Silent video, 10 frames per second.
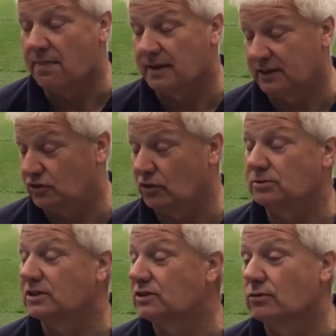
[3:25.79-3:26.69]
the
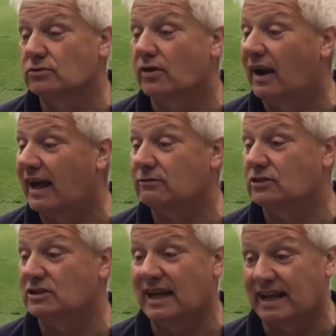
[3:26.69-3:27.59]
substitutes are allowed
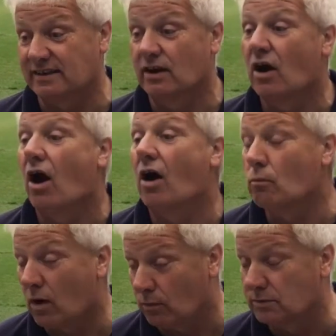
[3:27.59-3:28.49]
to stand
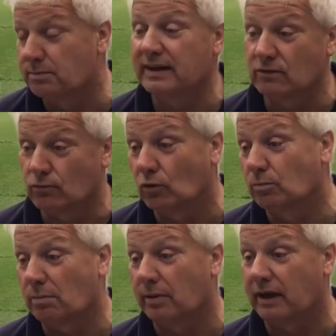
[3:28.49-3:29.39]
on what would be the
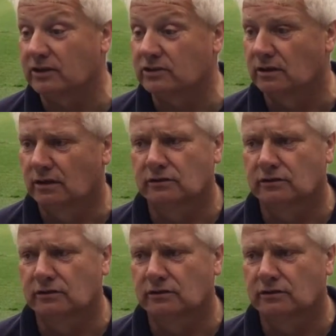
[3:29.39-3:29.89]
rugby pitch.